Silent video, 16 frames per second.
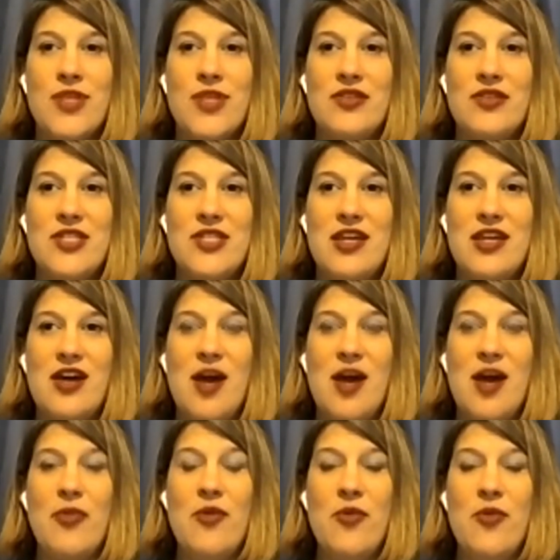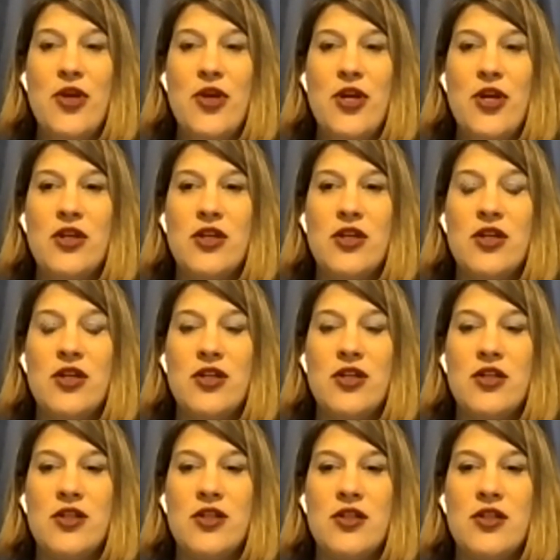We'll take a couple more.
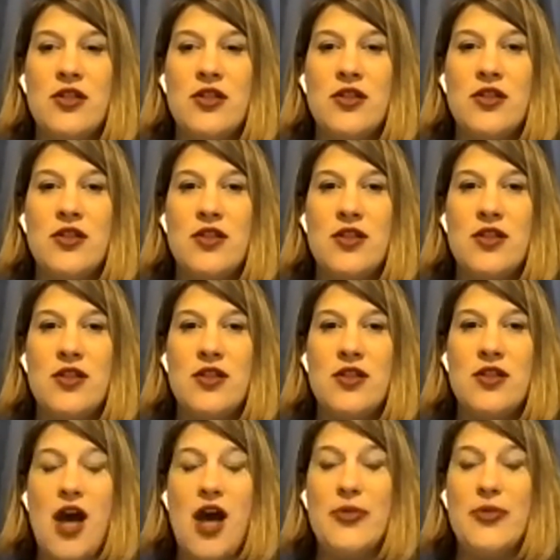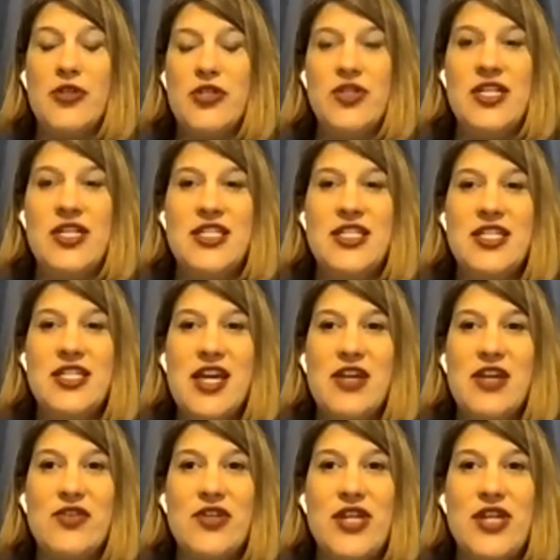Opportunity to get
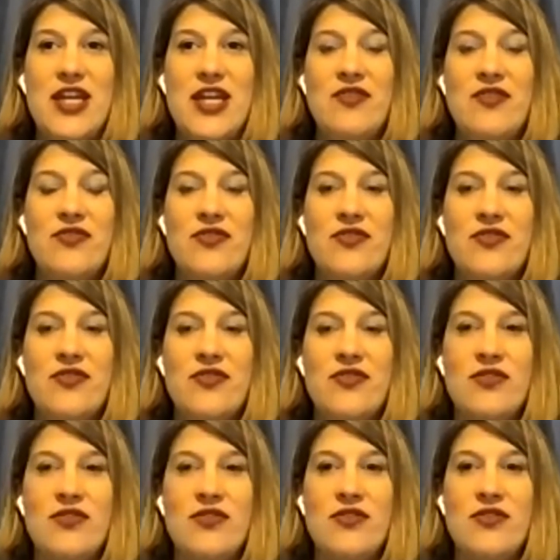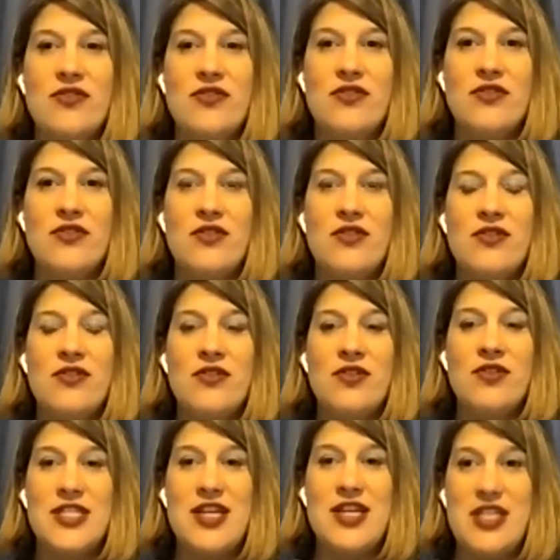creative.
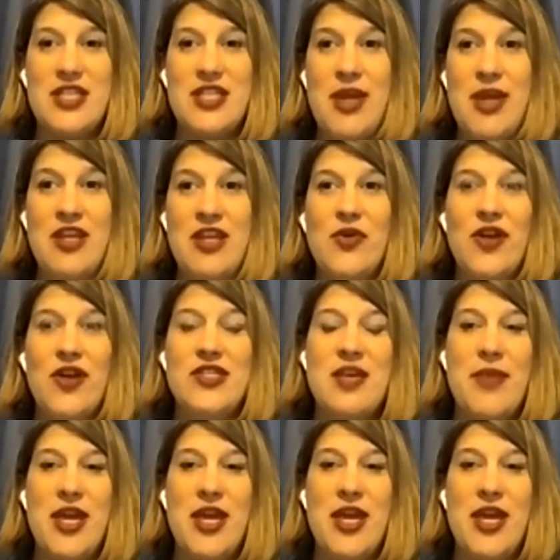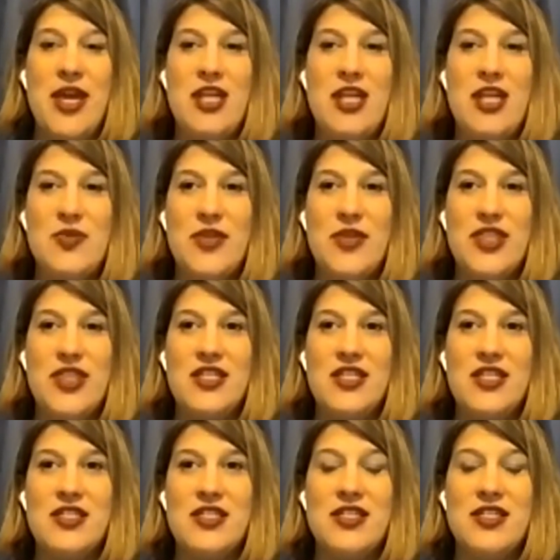Sounds like many of you are on the same page with
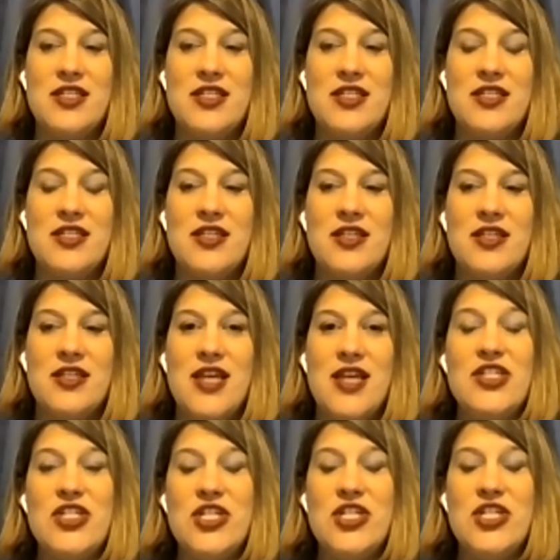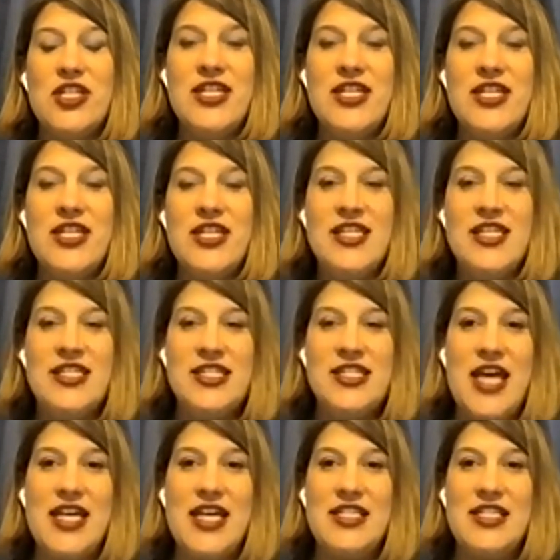this. And Jillian
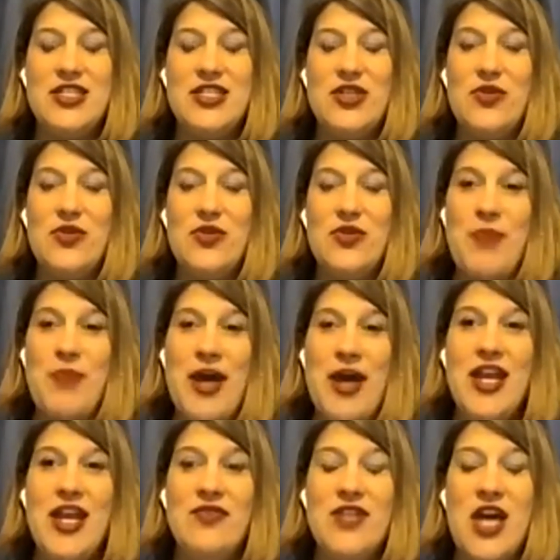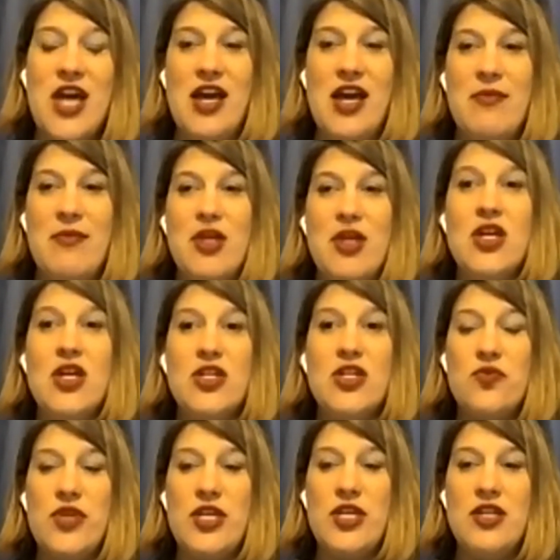says you might have time
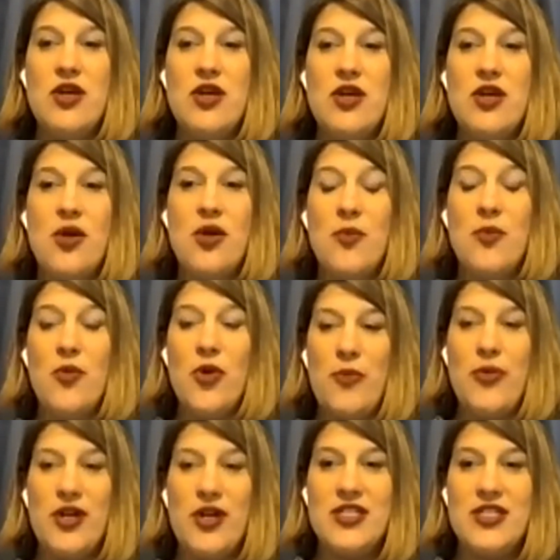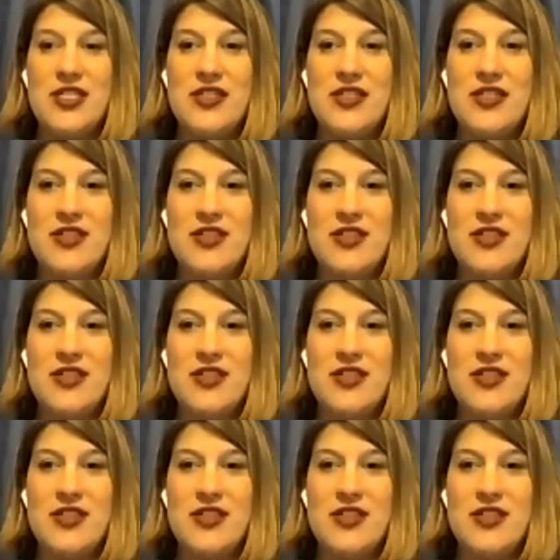to read more books.